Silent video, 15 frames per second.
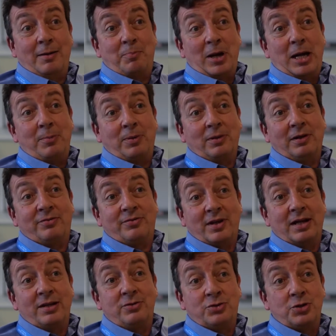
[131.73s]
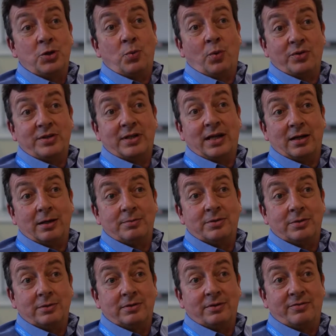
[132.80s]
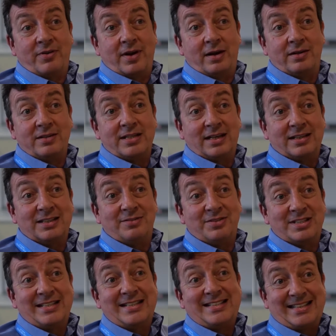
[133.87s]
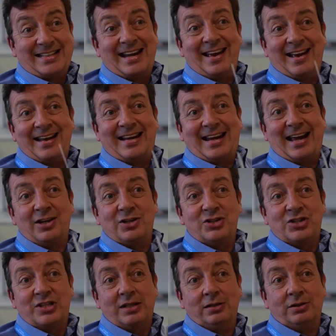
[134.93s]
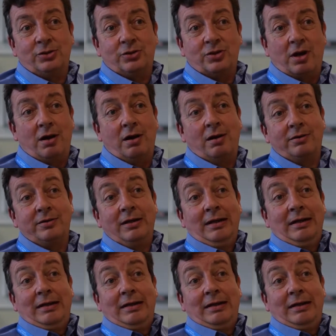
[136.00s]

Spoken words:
people, if they do want to get up to nefarious activities, can steal your card,